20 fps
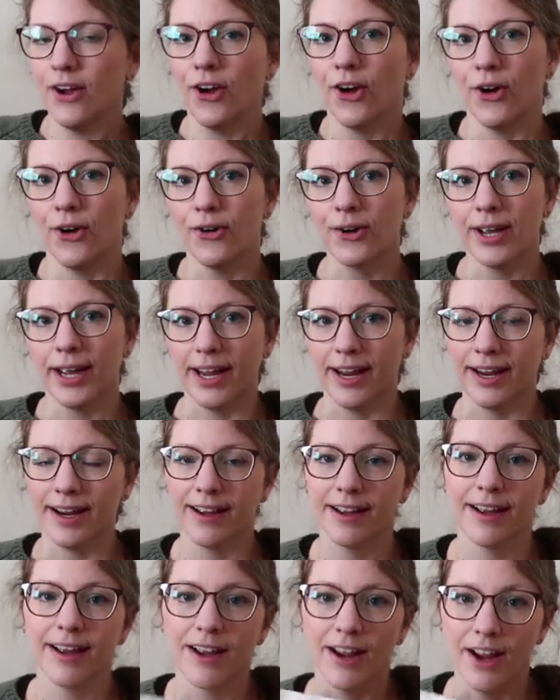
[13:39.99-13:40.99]
Okay,
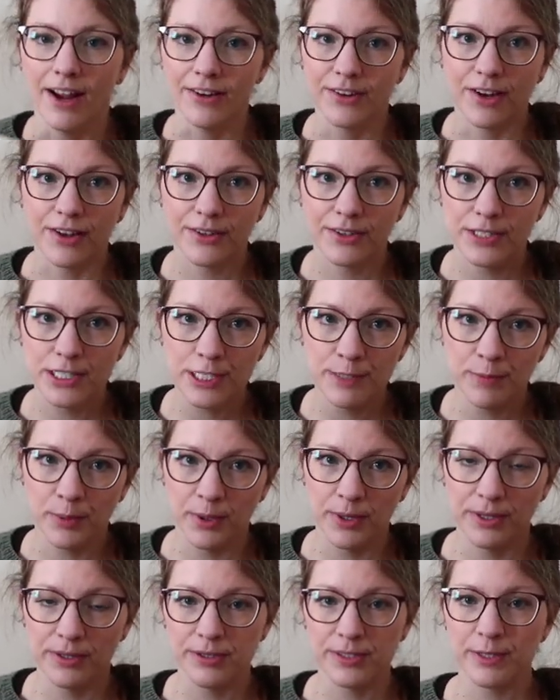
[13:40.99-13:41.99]
another
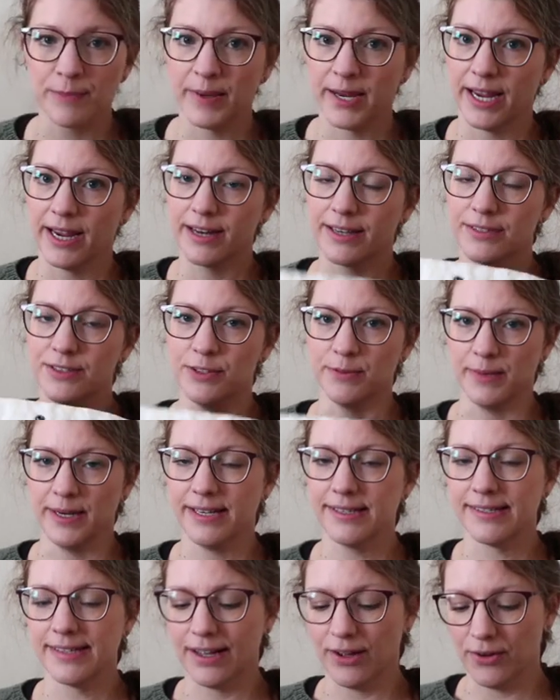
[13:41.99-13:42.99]
spoils bag to
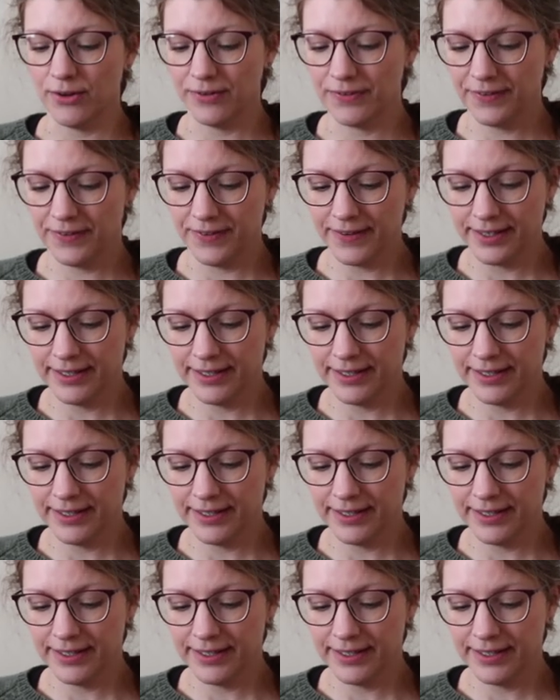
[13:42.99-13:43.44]
myself.